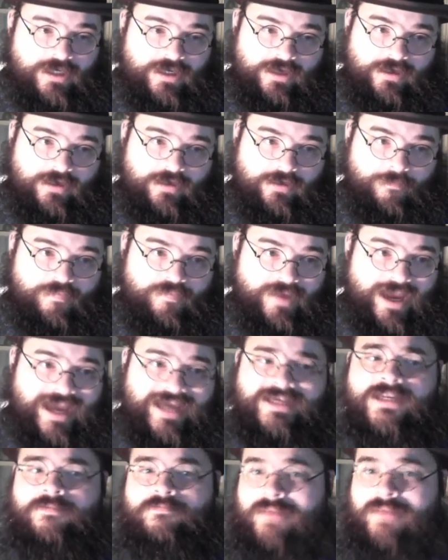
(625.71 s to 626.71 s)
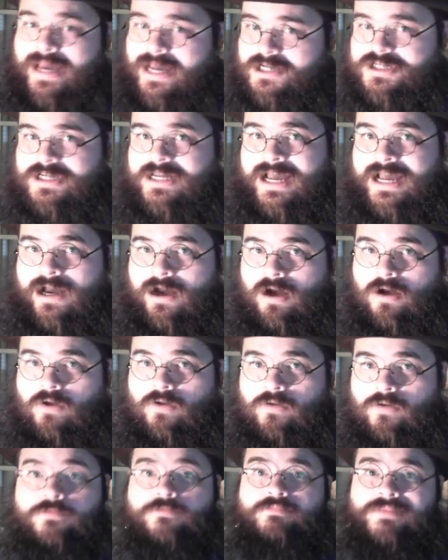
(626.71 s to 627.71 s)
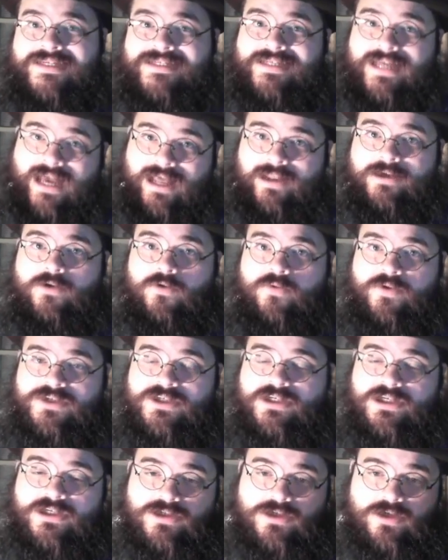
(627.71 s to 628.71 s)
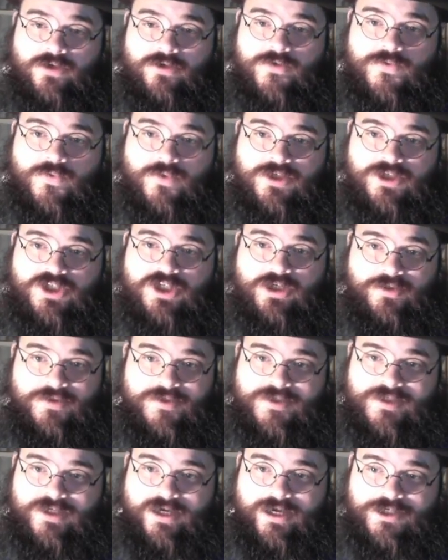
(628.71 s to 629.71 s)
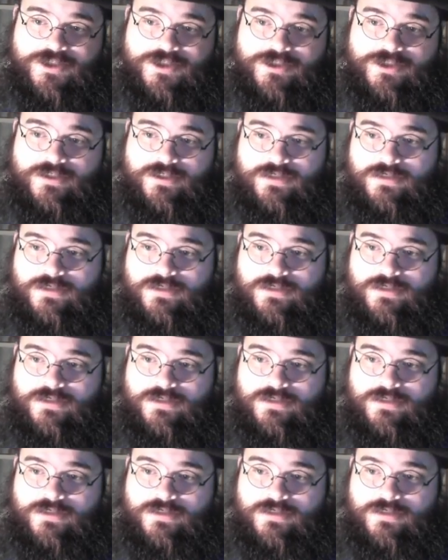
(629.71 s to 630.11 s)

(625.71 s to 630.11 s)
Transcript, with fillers: Uh, I can imagine how metallic whiskey stones would chill the scotch